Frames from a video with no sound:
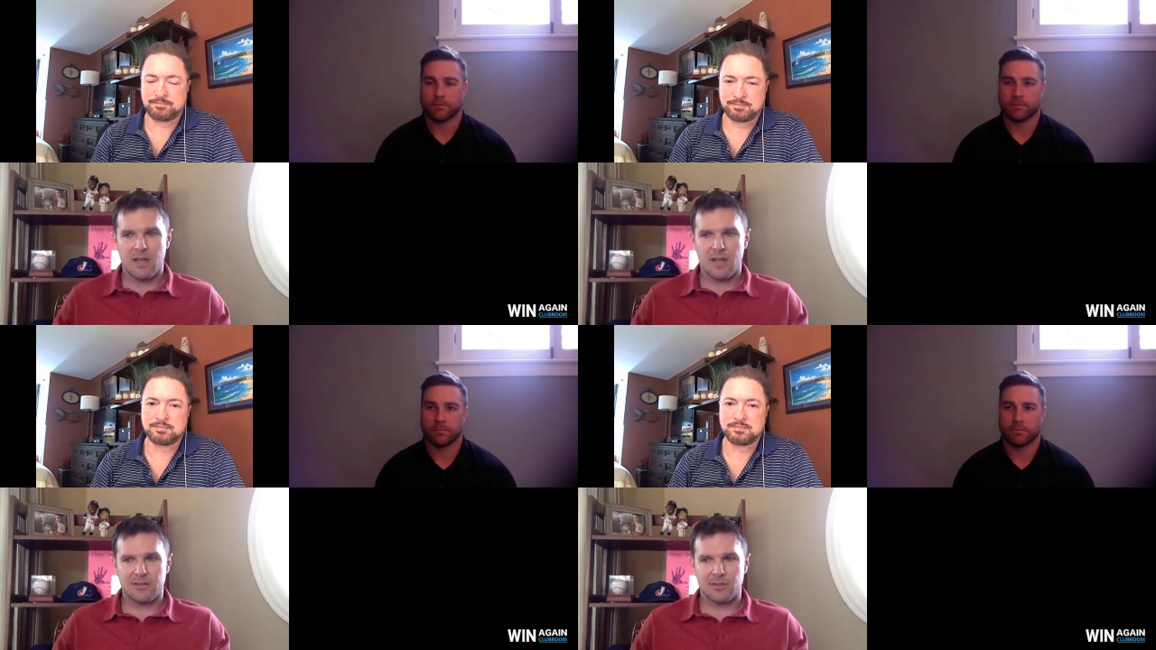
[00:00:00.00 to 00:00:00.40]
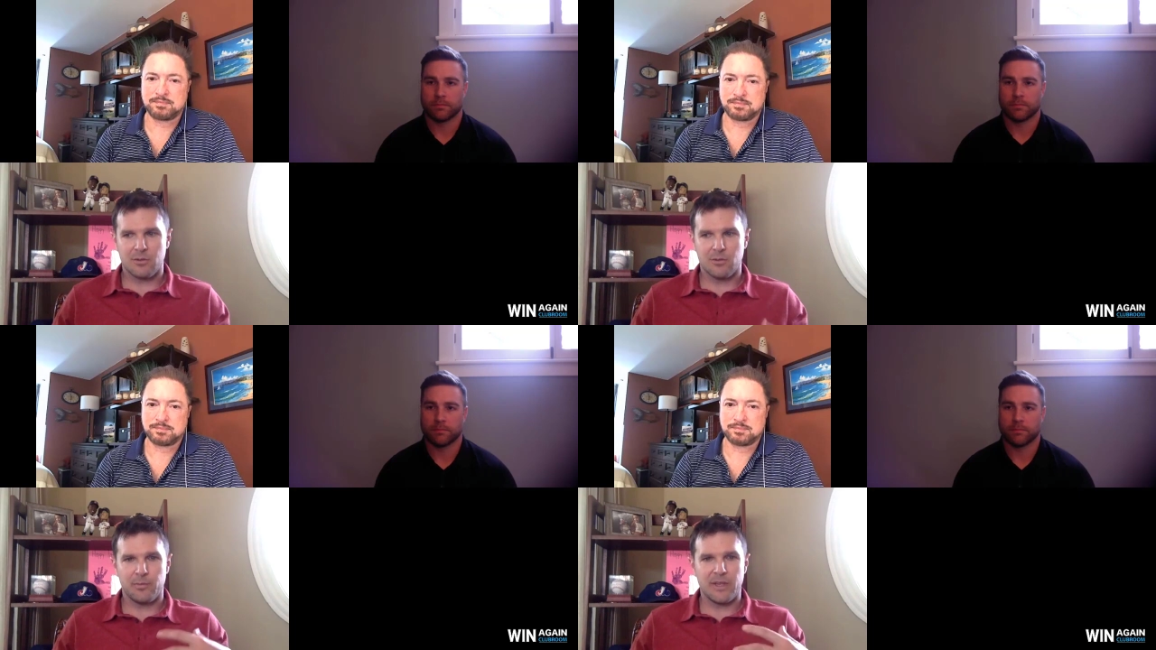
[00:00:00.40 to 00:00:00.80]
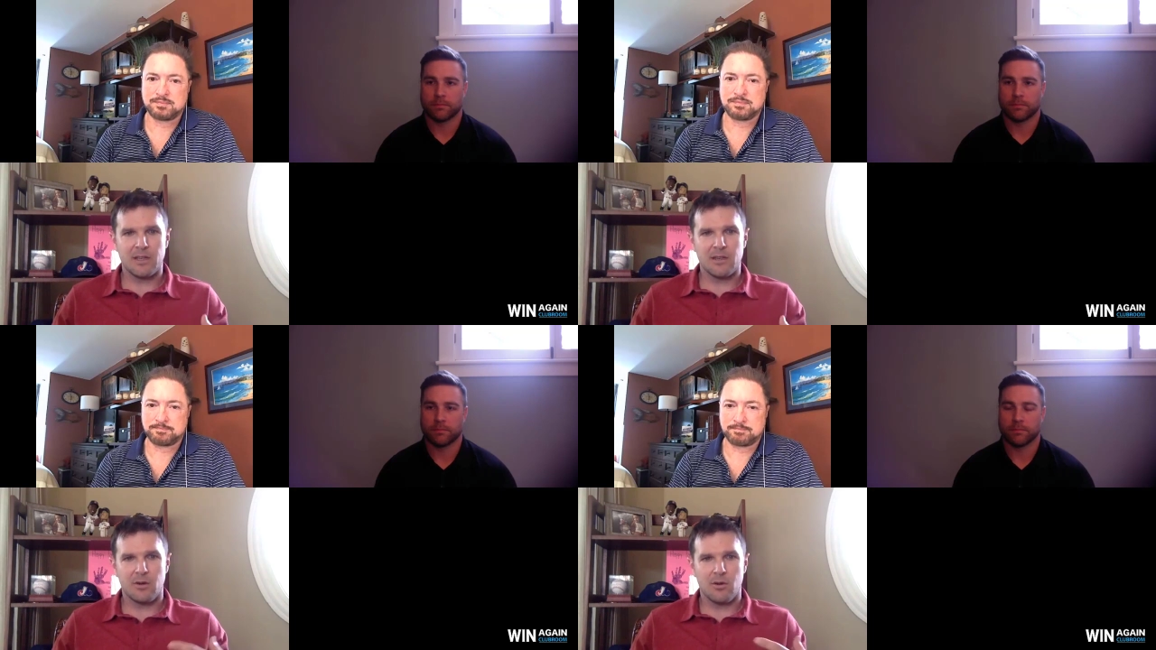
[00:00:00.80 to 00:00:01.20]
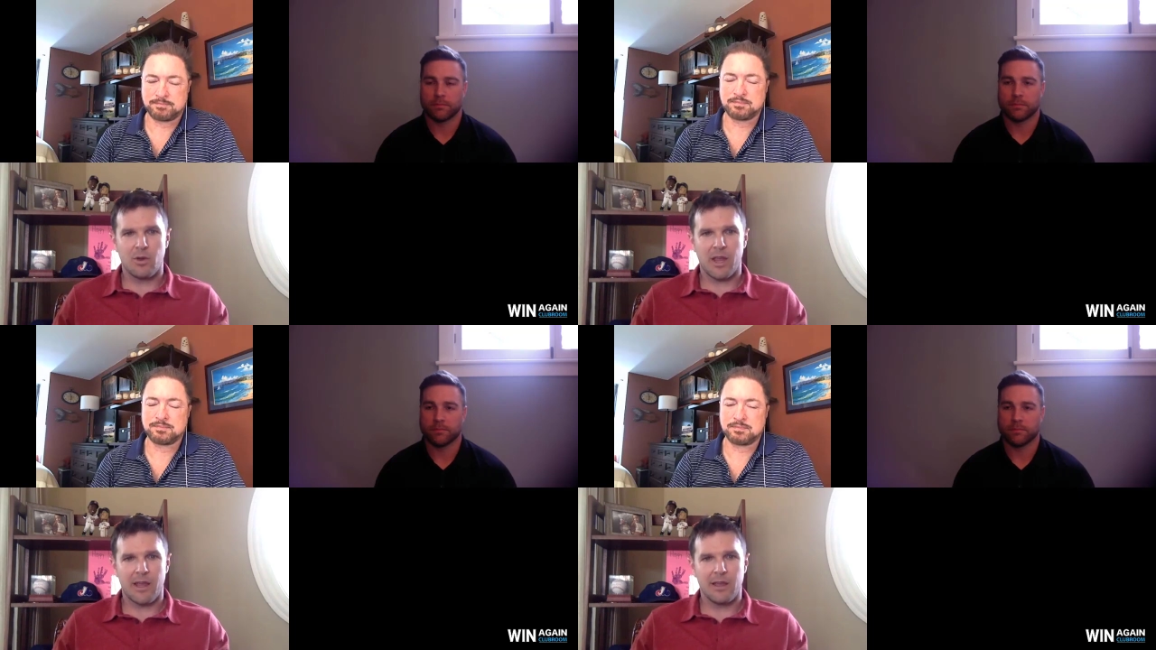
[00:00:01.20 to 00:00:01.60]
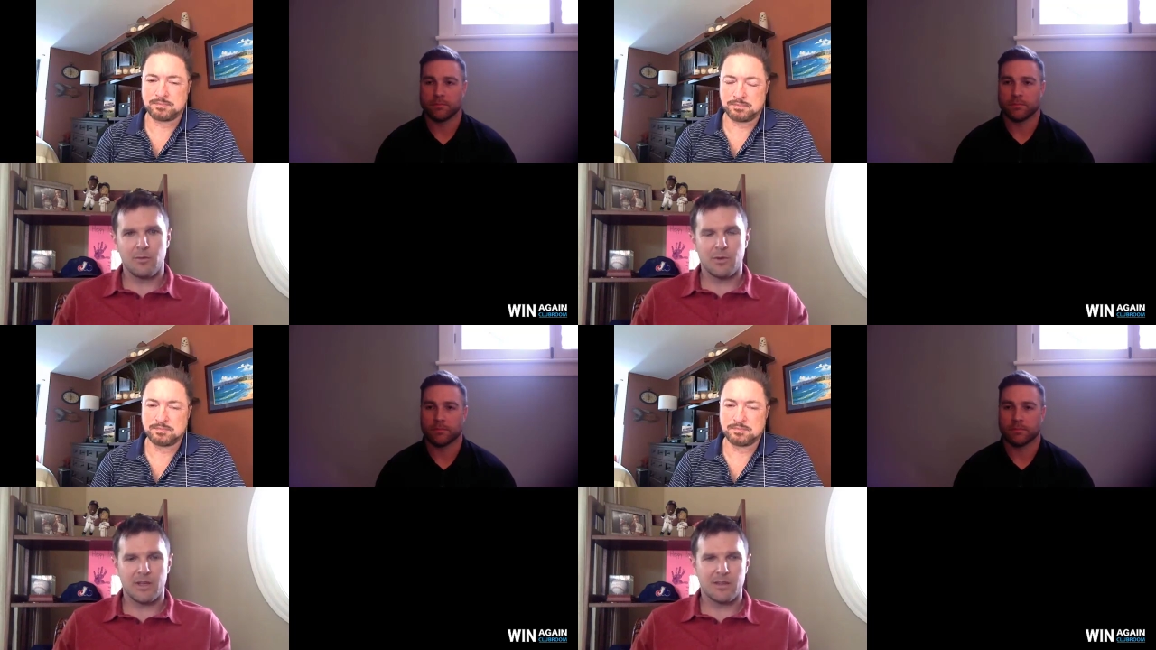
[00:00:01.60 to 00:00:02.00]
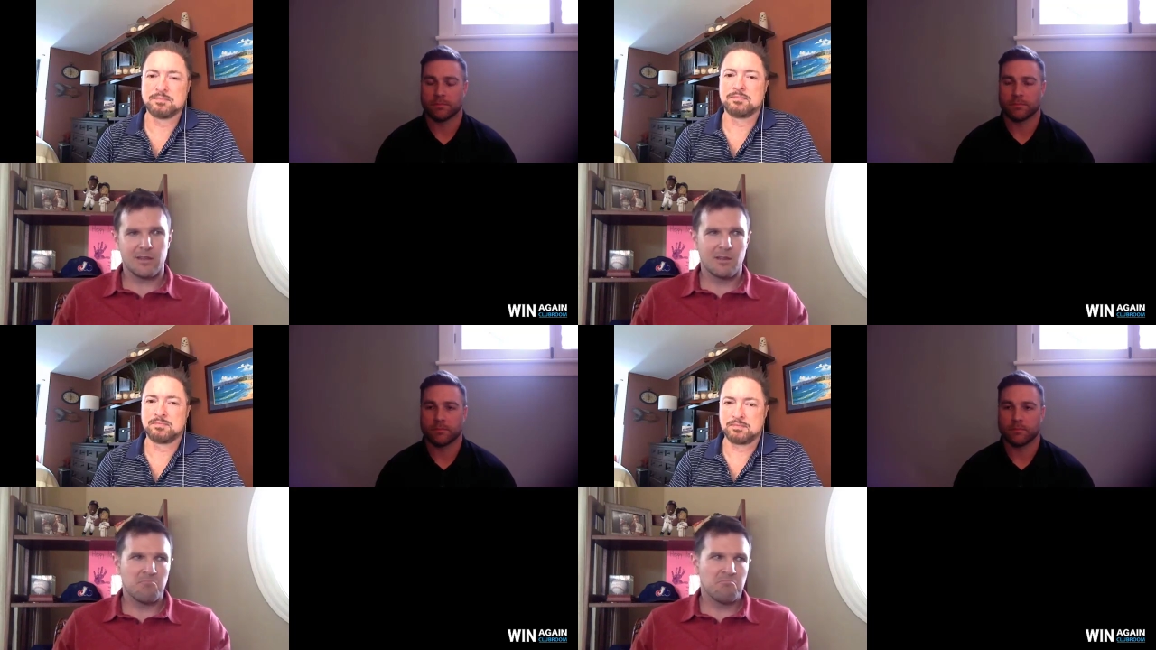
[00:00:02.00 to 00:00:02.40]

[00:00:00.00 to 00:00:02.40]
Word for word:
Speaker 1: and so being okay with,